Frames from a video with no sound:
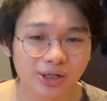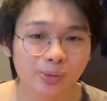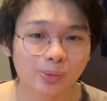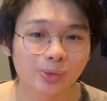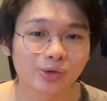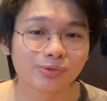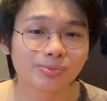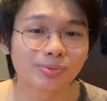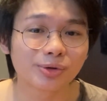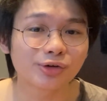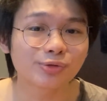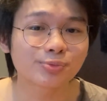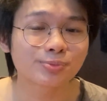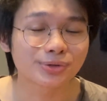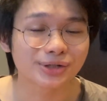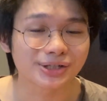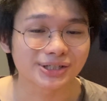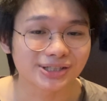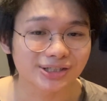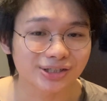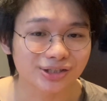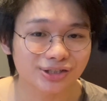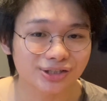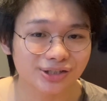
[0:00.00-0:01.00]
with both
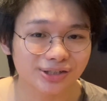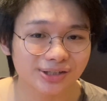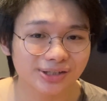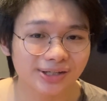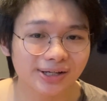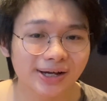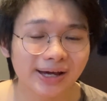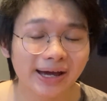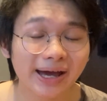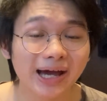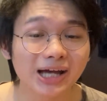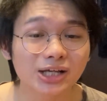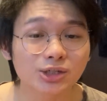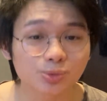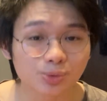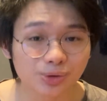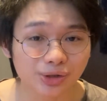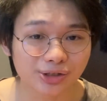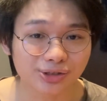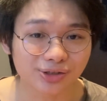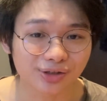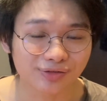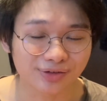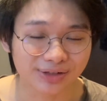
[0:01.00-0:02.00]
precision as
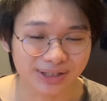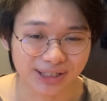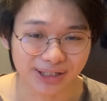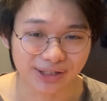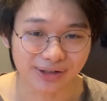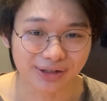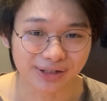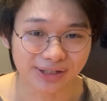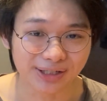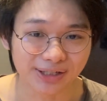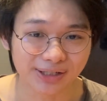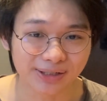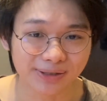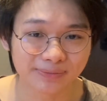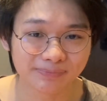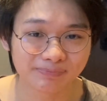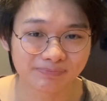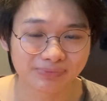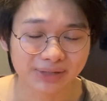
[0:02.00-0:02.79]
well as with clarity.